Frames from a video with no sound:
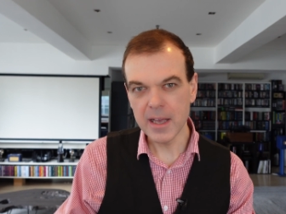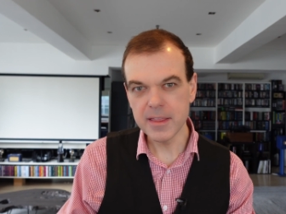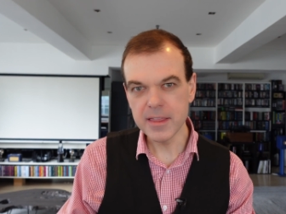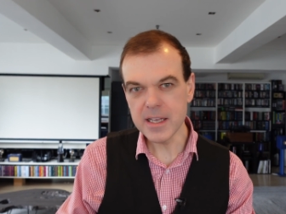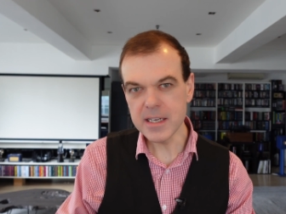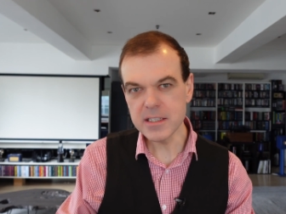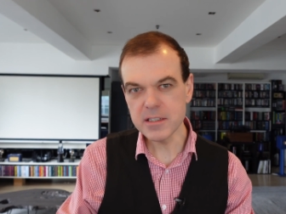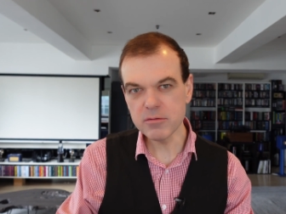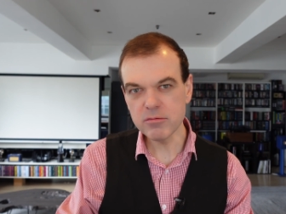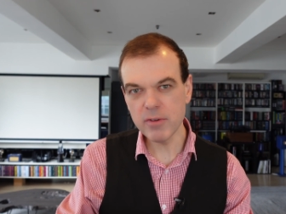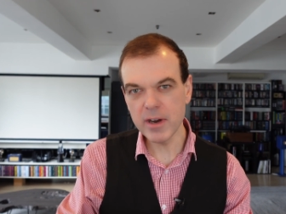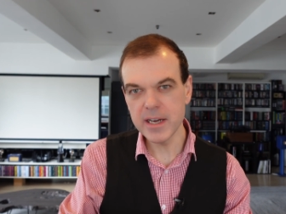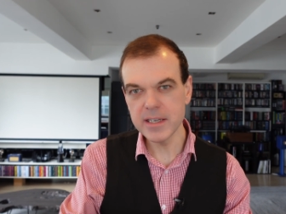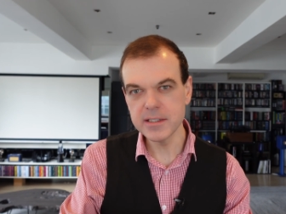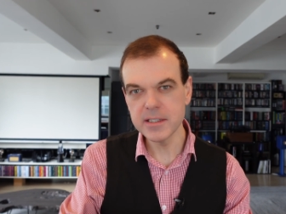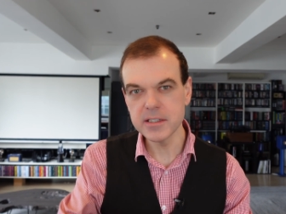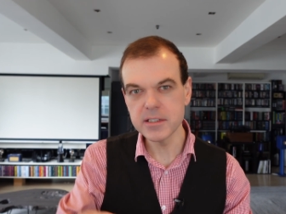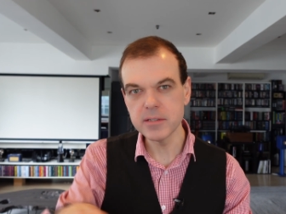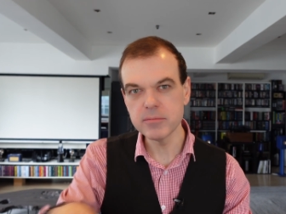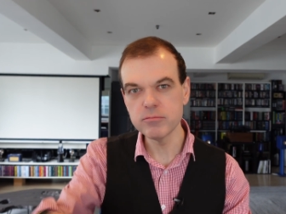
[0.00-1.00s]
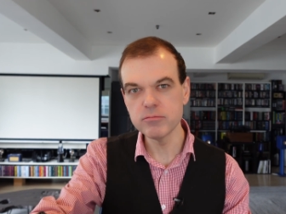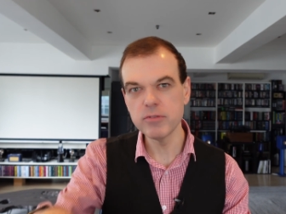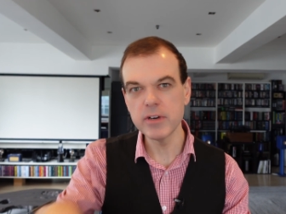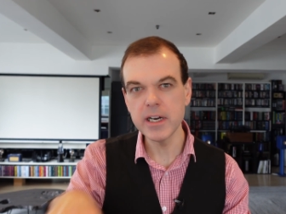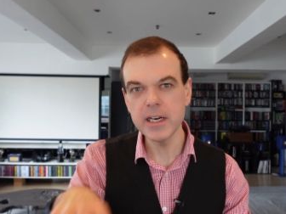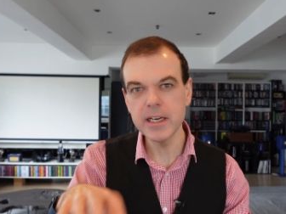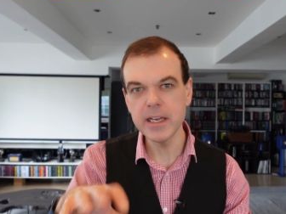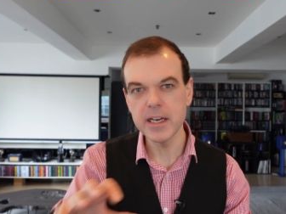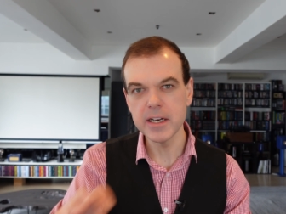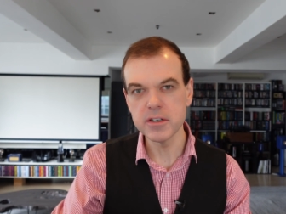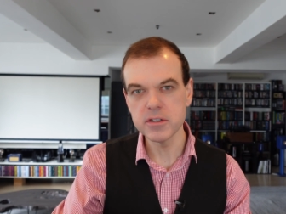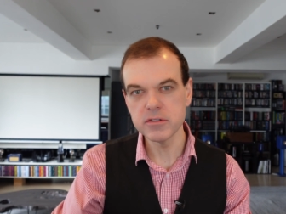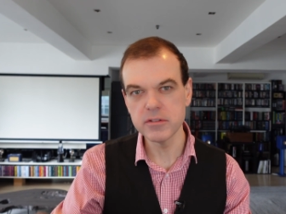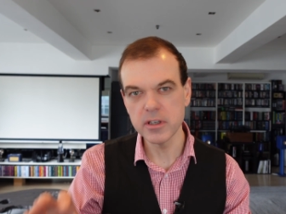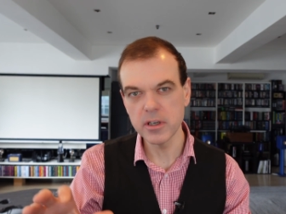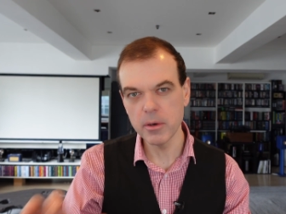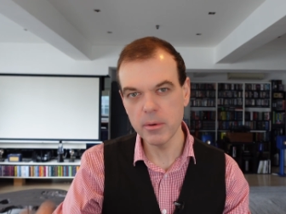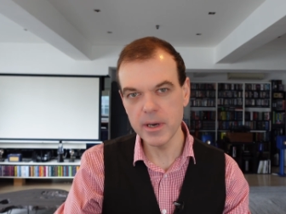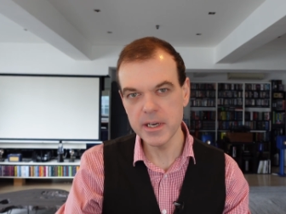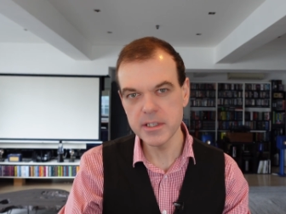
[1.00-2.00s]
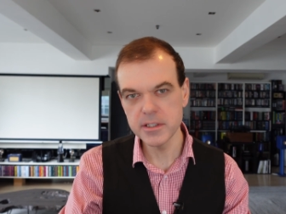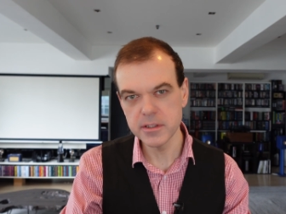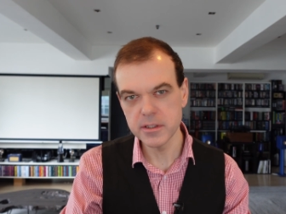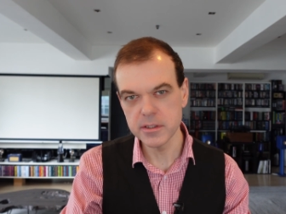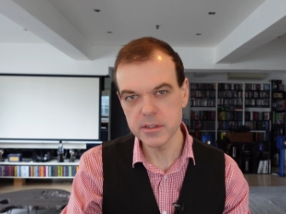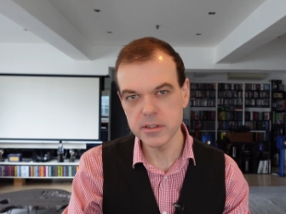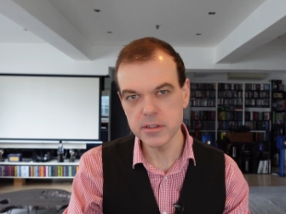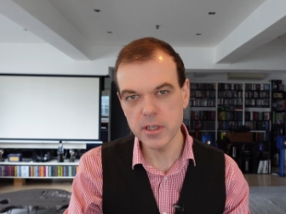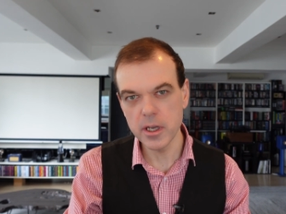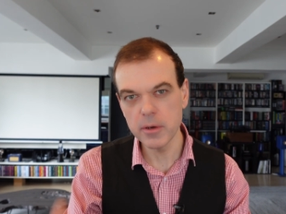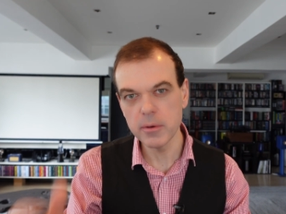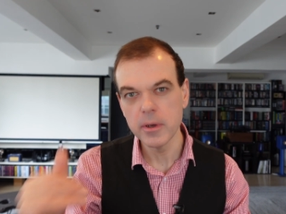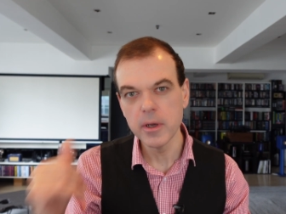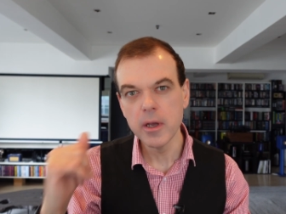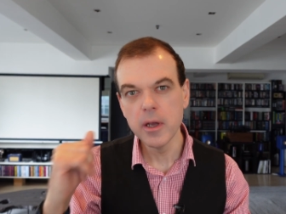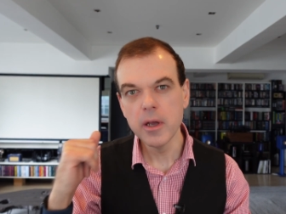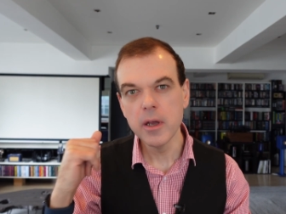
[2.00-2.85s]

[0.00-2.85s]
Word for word: and this raises some really interesting questions so